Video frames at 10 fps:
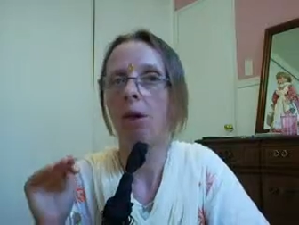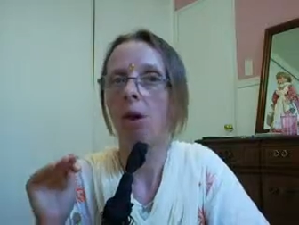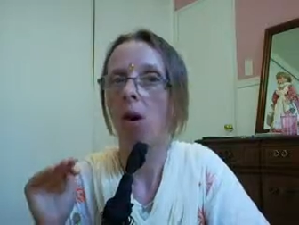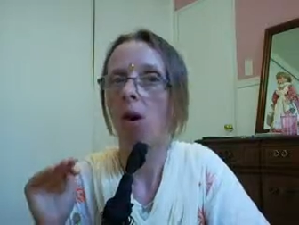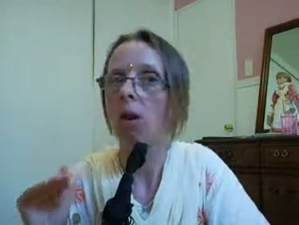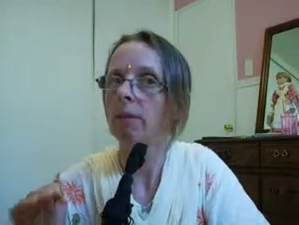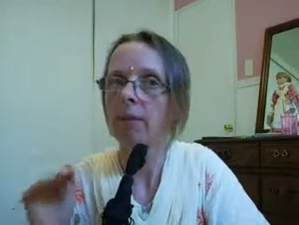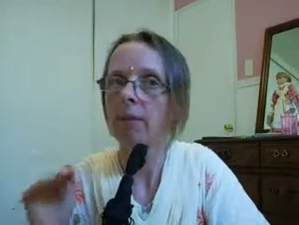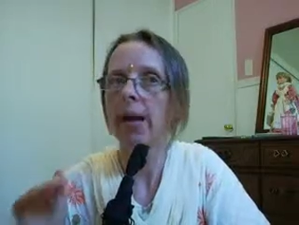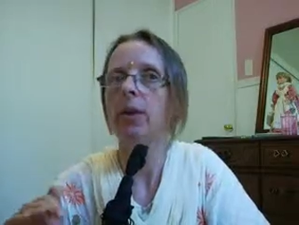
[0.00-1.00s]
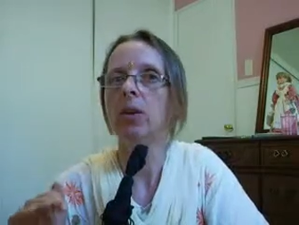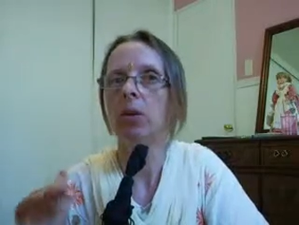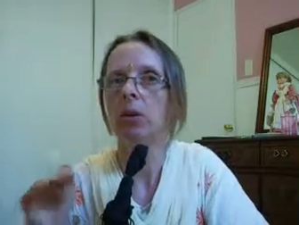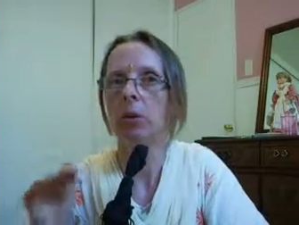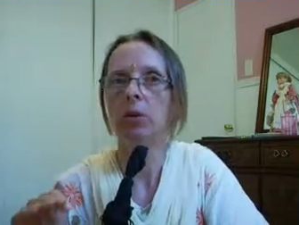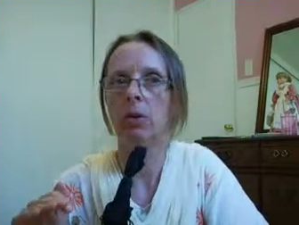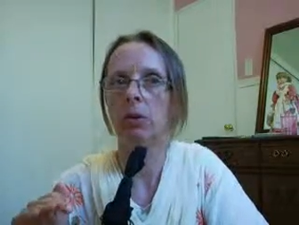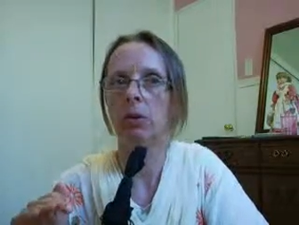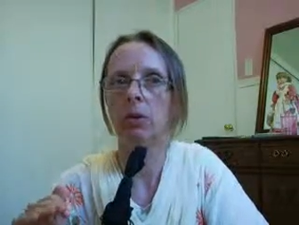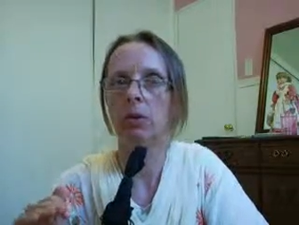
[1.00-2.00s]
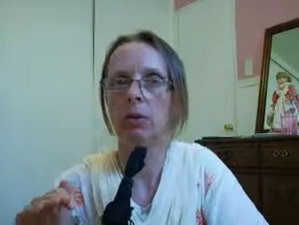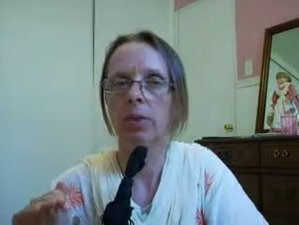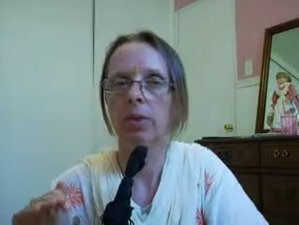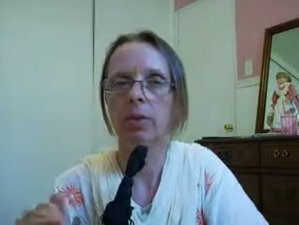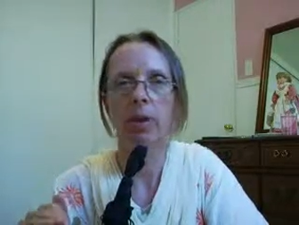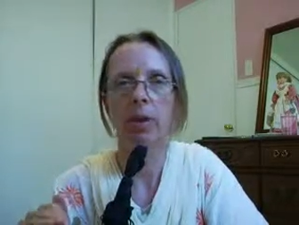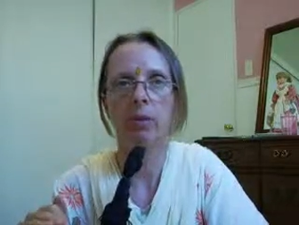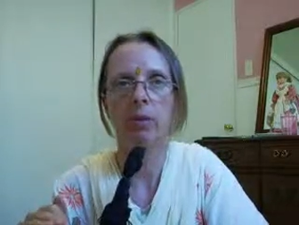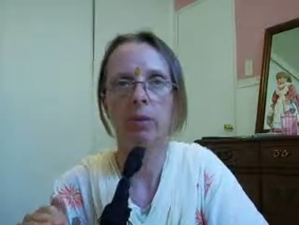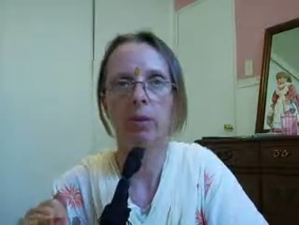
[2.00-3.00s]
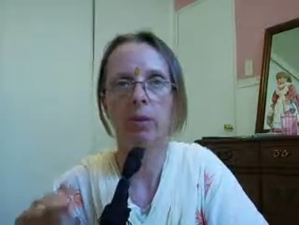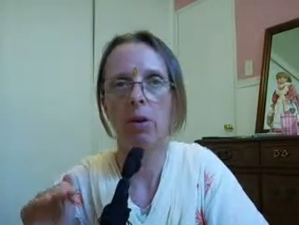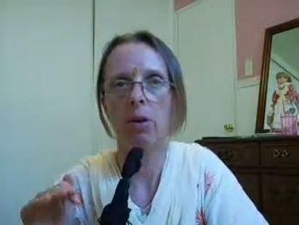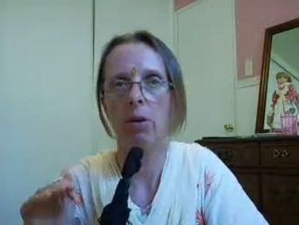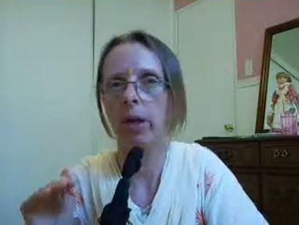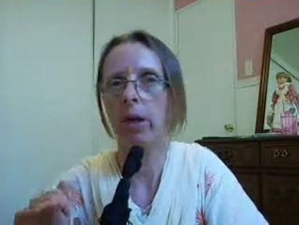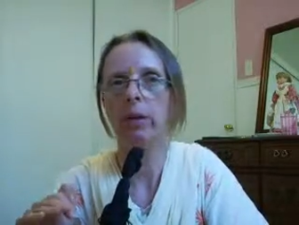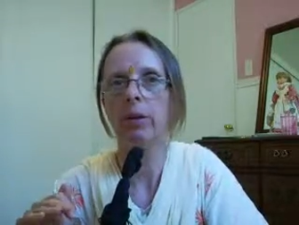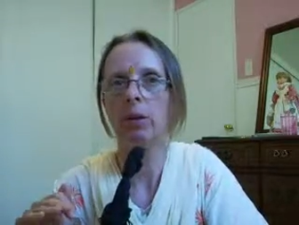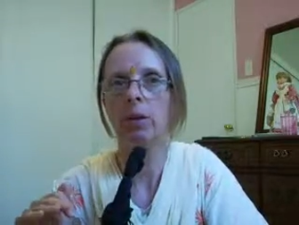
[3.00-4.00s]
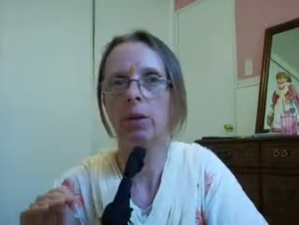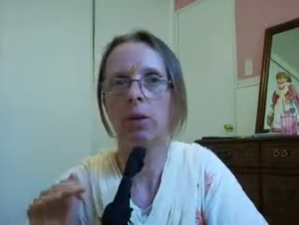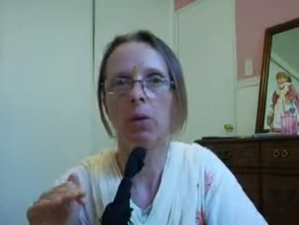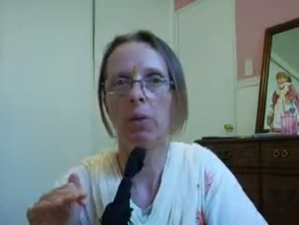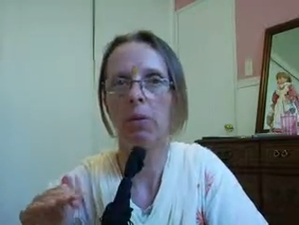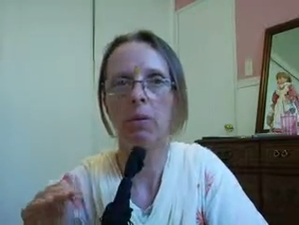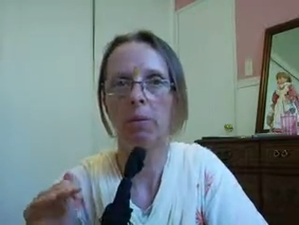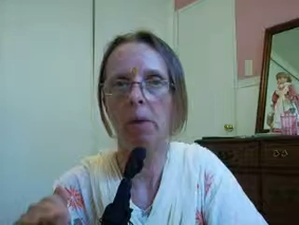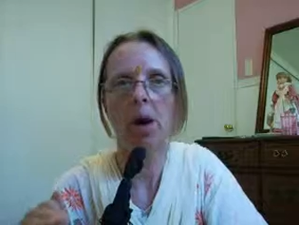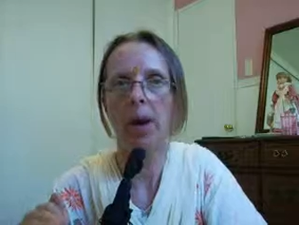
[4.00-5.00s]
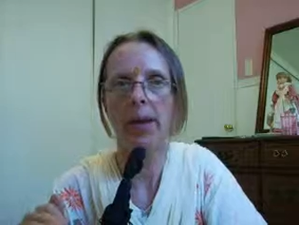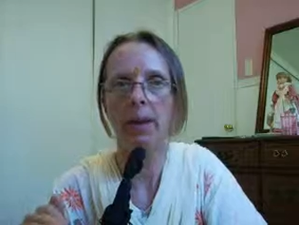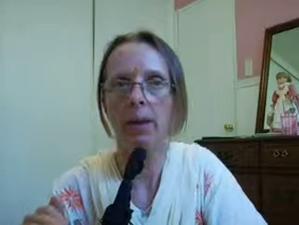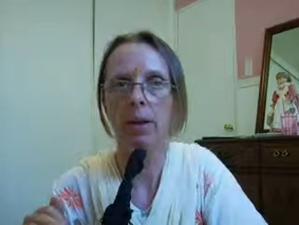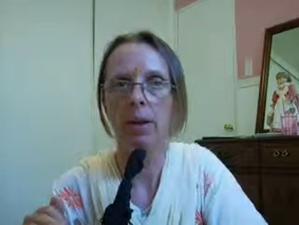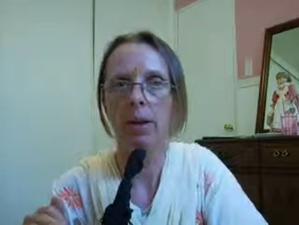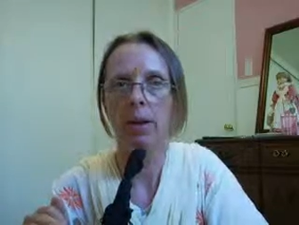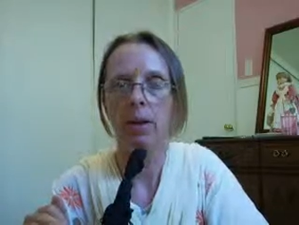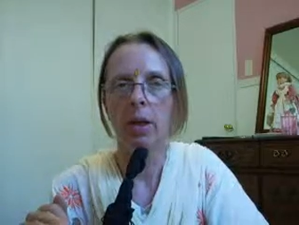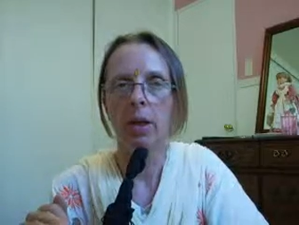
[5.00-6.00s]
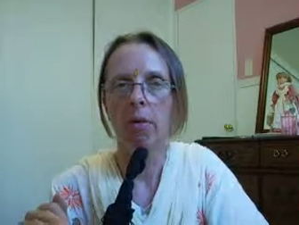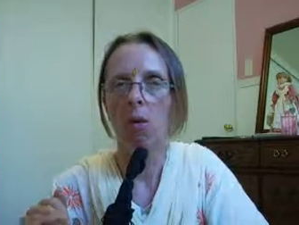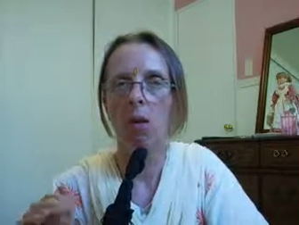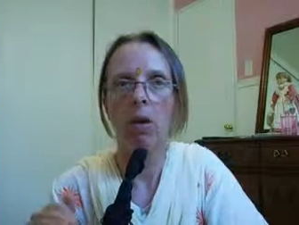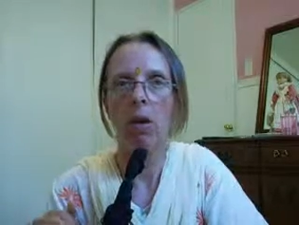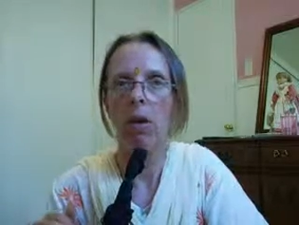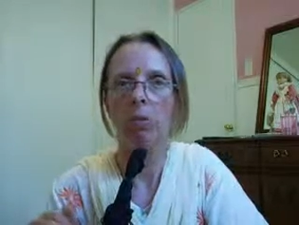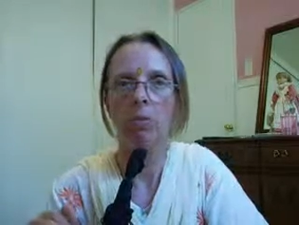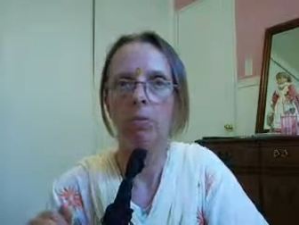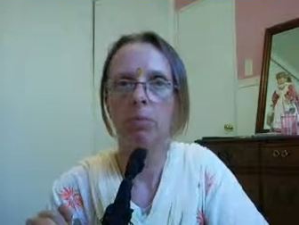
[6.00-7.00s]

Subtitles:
all of the value is produced, because let's face it, there are no kings who are going to go into a mine and haul up,